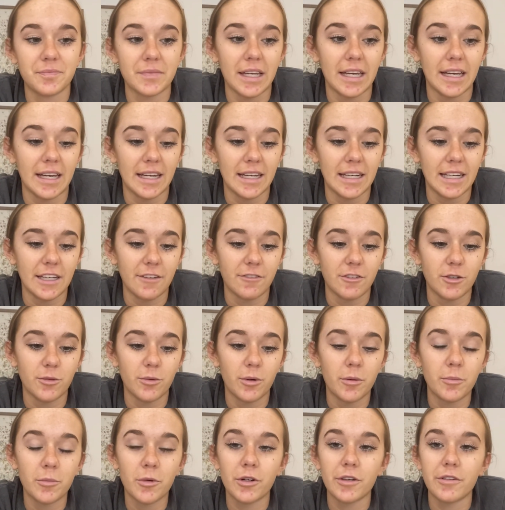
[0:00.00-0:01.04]
And if you
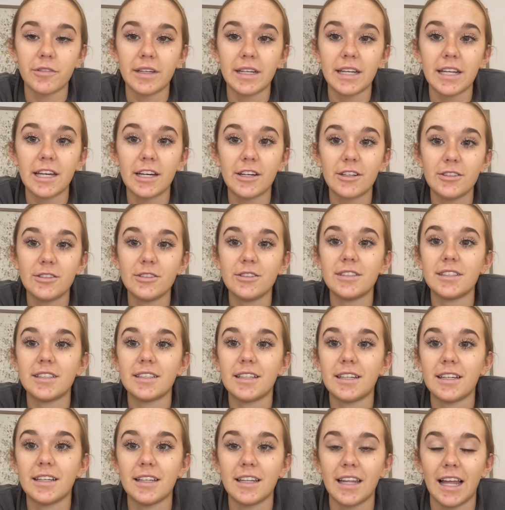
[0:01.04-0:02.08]
want more videos
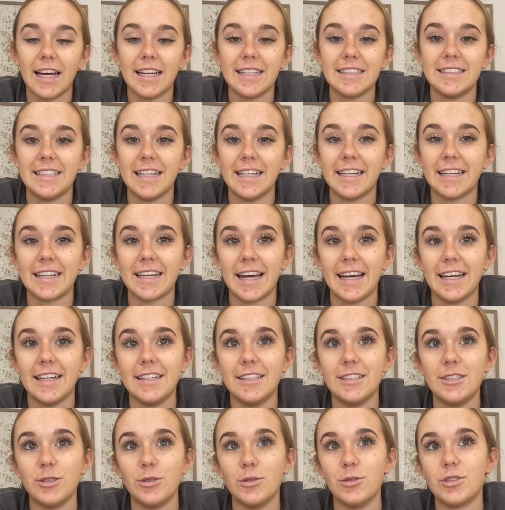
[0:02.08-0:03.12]
like
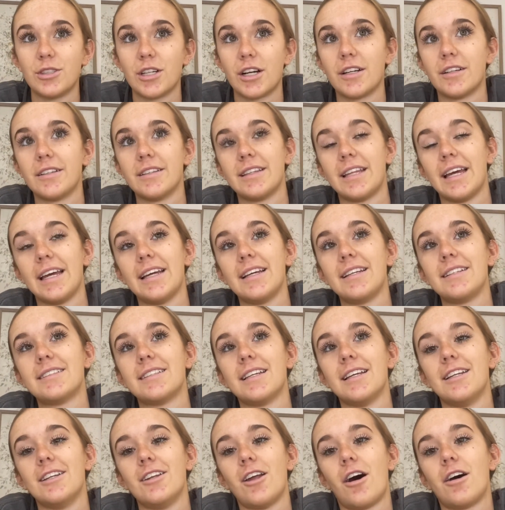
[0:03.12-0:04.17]
dedicated to certain things
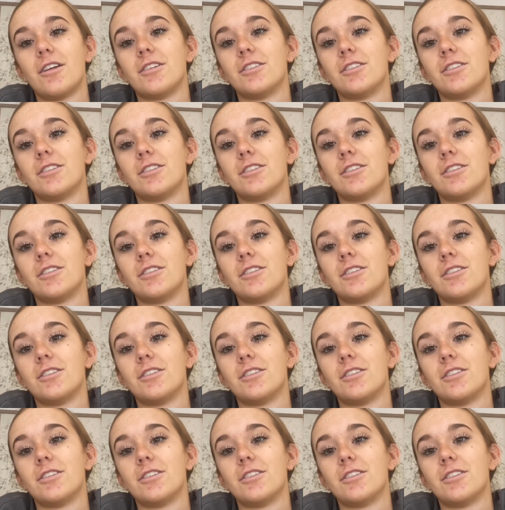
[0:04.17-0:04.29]
and not